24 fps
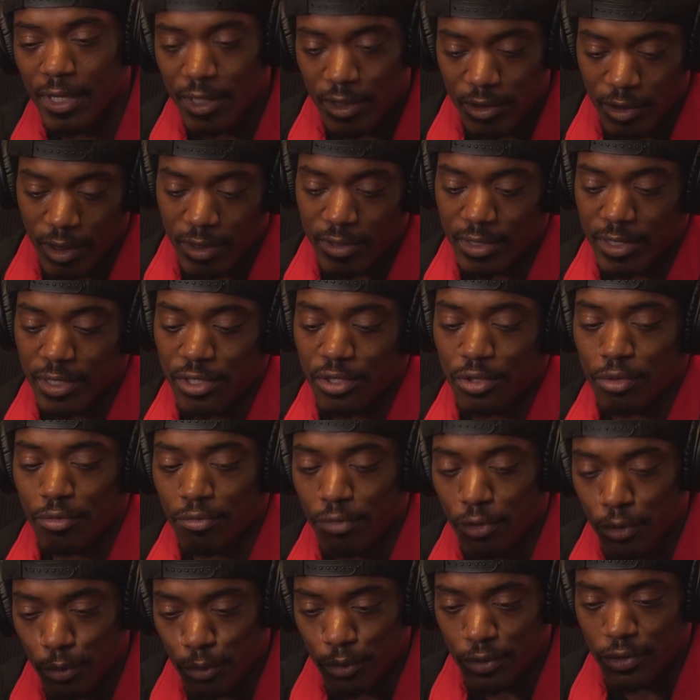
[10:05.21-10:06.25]
So I see
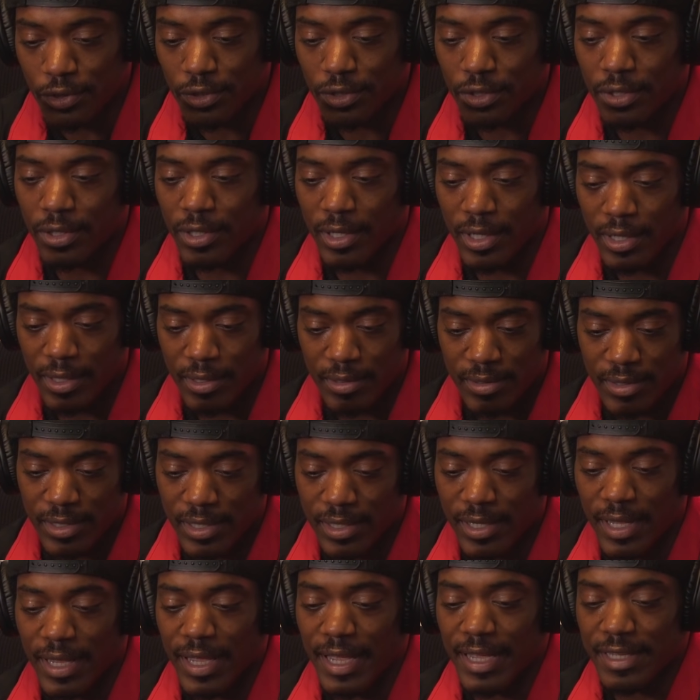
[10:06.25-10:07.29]
Saros,
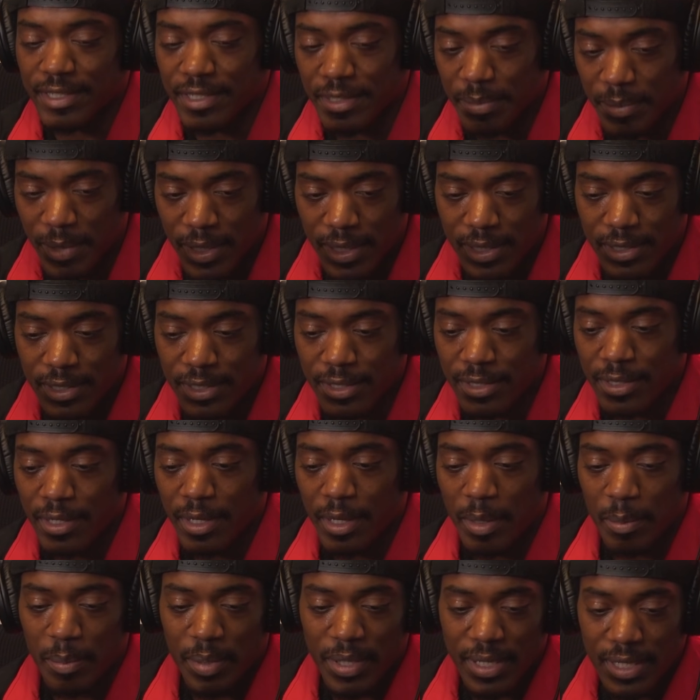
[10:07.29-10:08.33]
see the SMS,
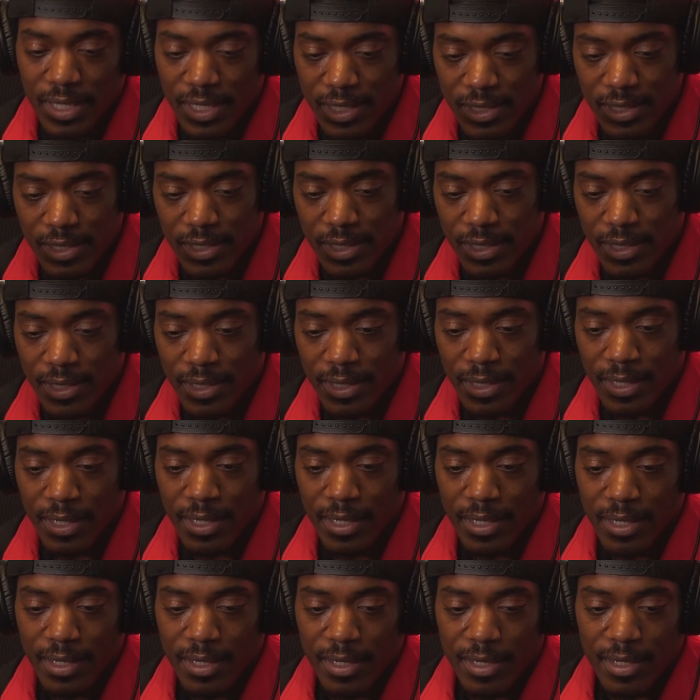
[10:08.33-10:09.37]
PDC,
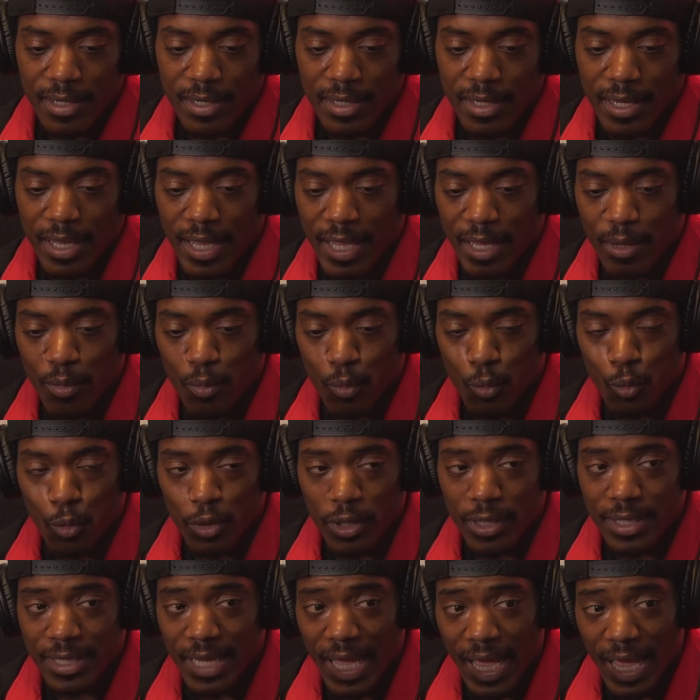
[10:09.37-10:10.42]
like
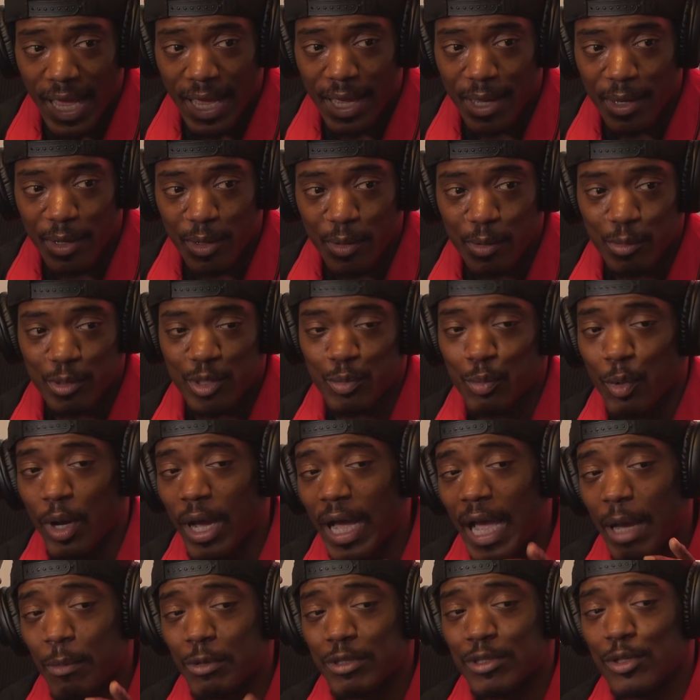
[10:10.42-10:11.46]
all of that is
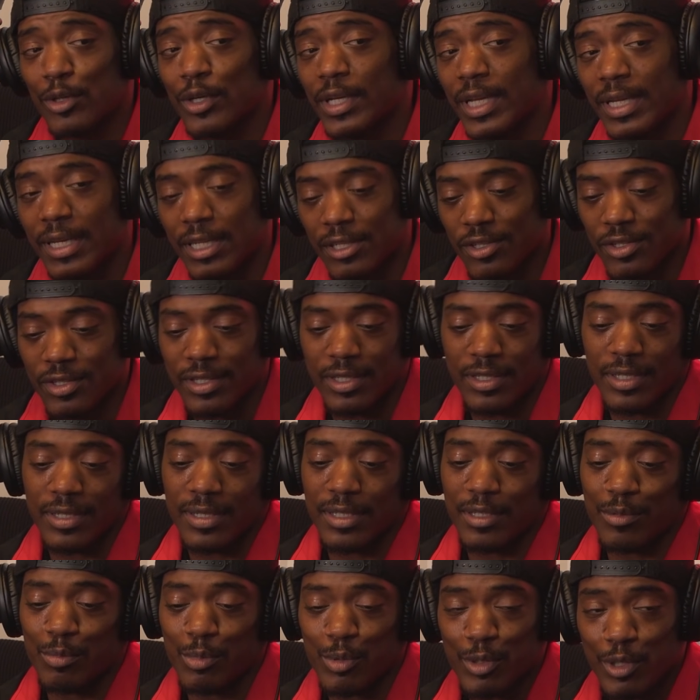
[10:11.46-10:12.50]
what I was
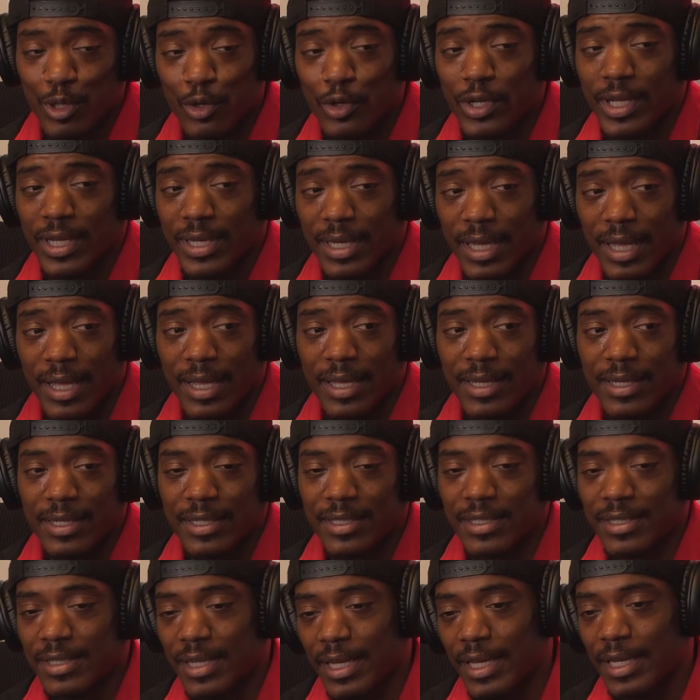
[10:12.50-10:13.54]
looking at
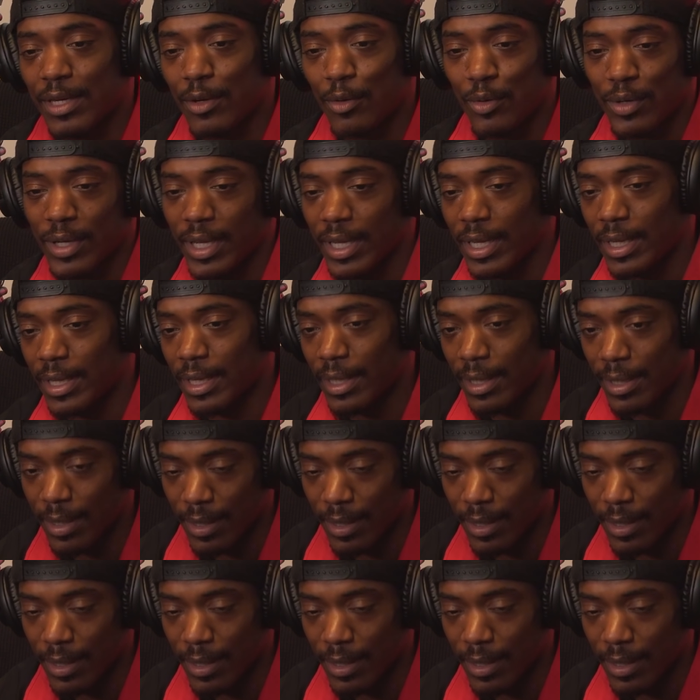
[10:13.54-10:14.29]
and saying, okay,